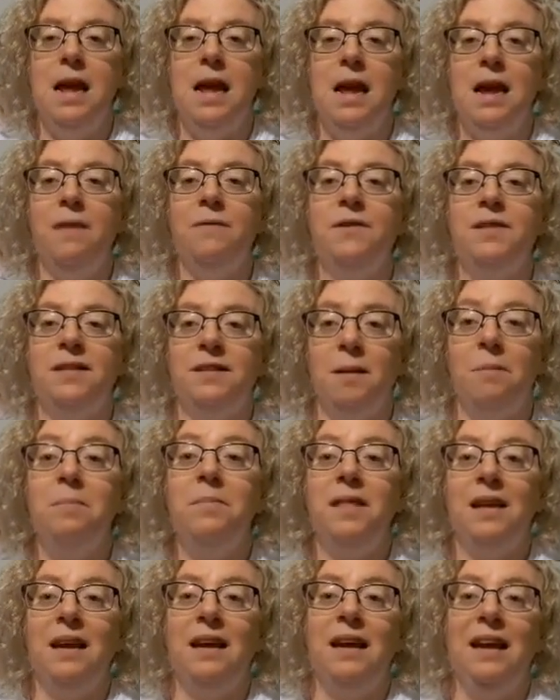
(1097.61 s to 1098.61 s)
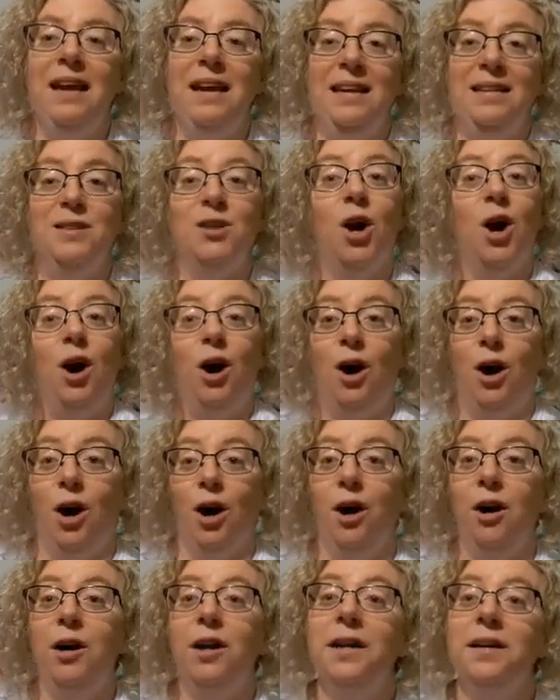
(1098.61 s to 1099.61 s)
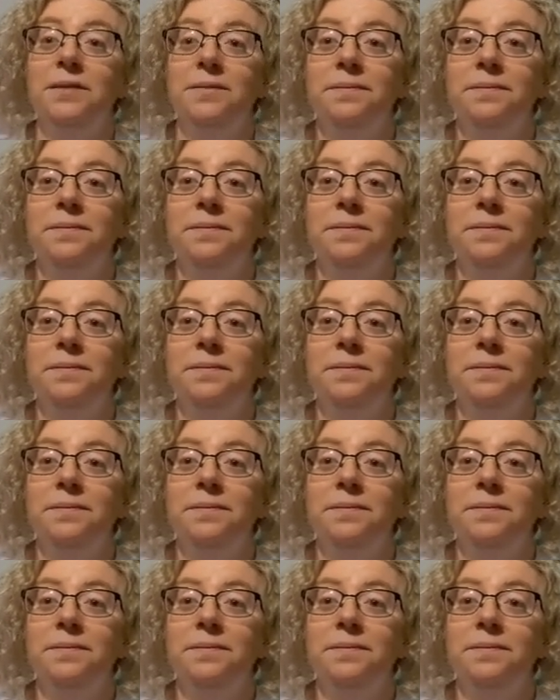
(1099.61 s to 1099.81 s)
If something is hard,